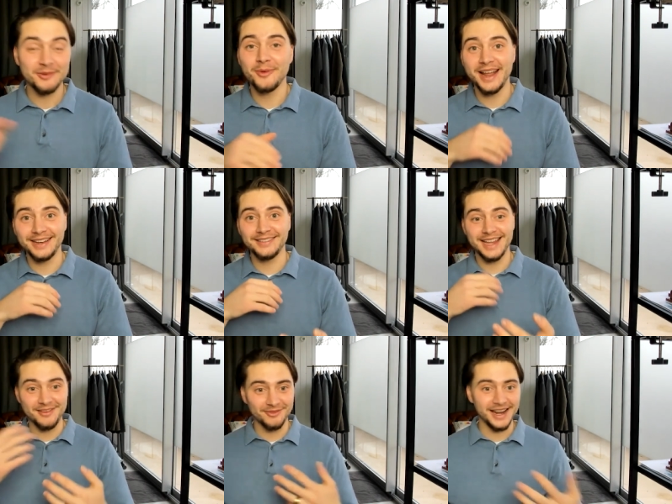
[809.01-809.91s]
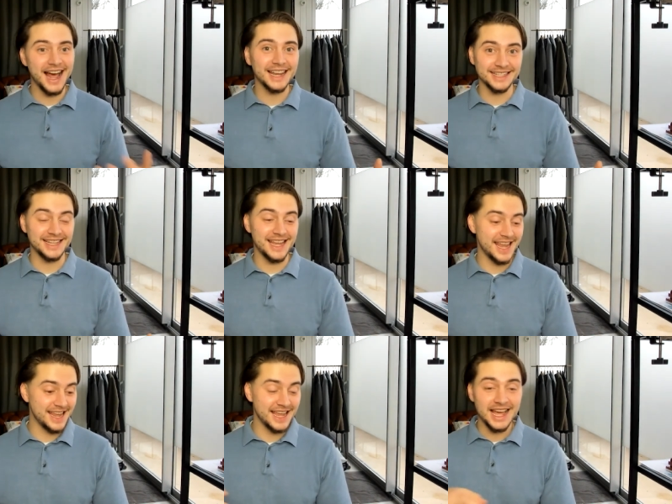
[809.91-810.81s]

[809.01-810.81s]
when in reality,